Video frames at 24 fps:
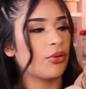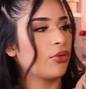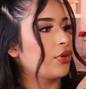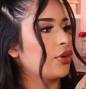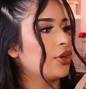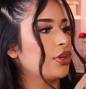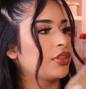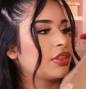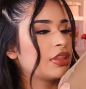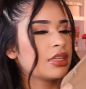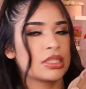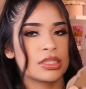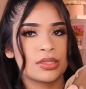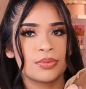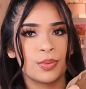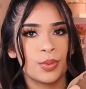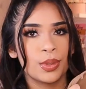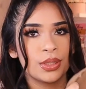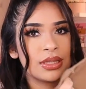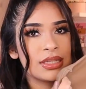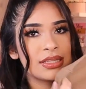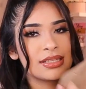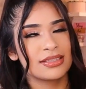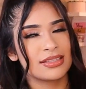order this
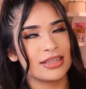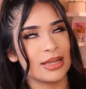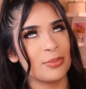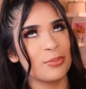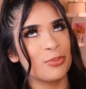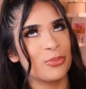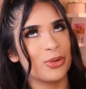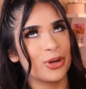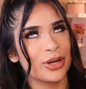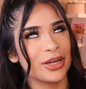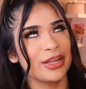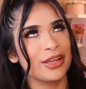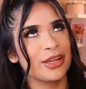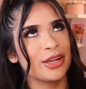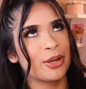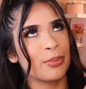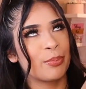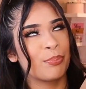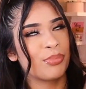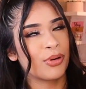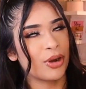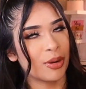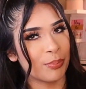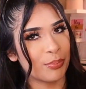one, the same one, in a
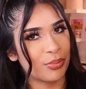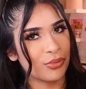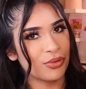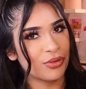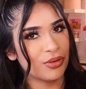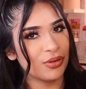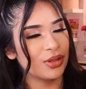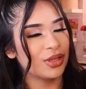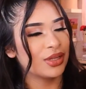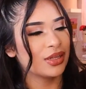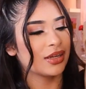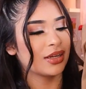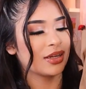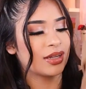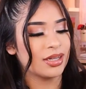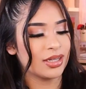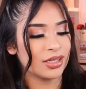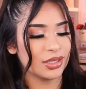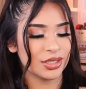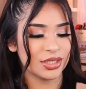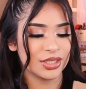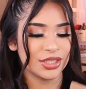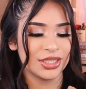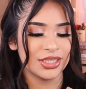purple
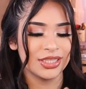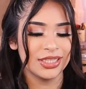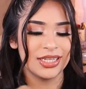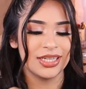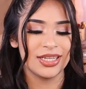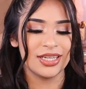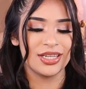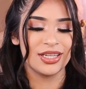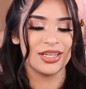color,